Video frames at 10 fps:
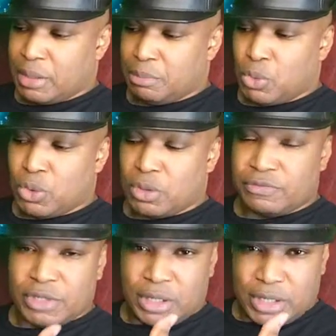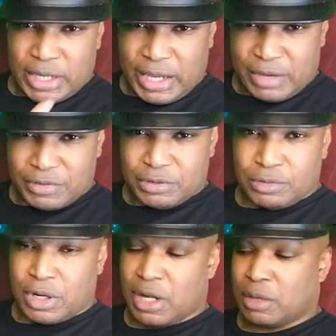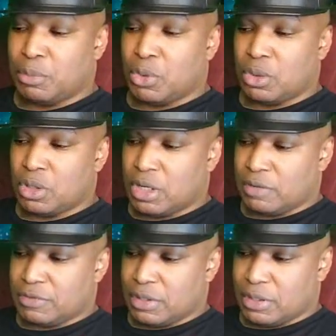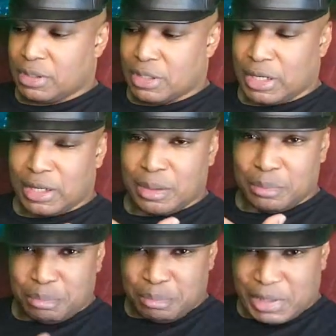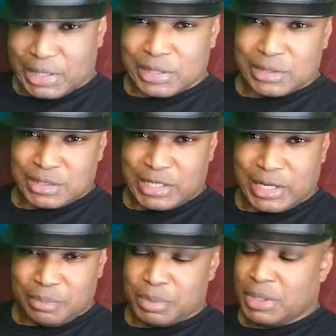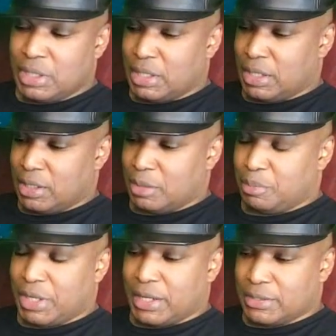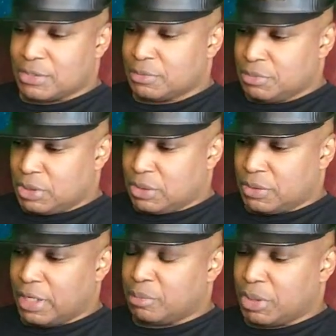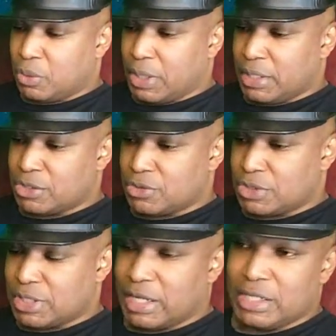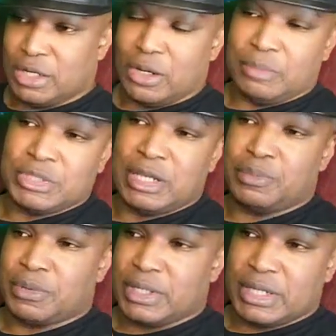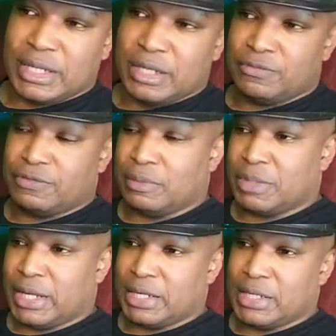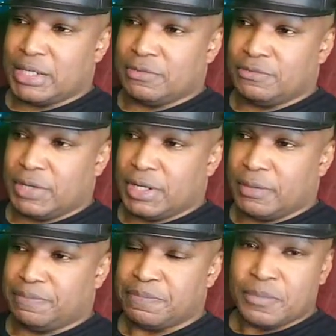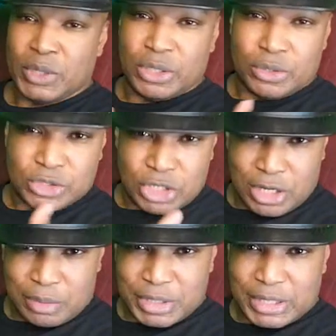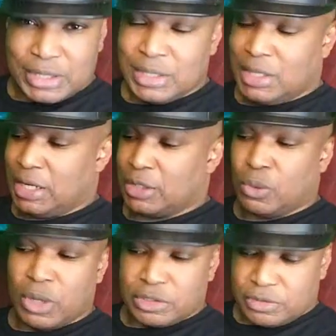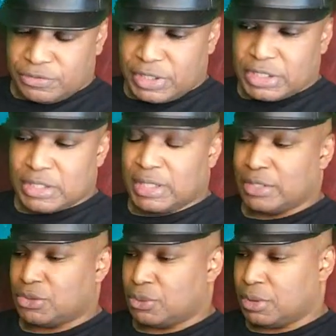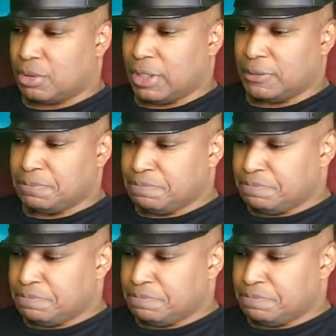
more of the heavy rock, more of the metal type bands. That'd be quite interesting. I'm separating it from that of Tommy and Quadrophenia, that sort of thing.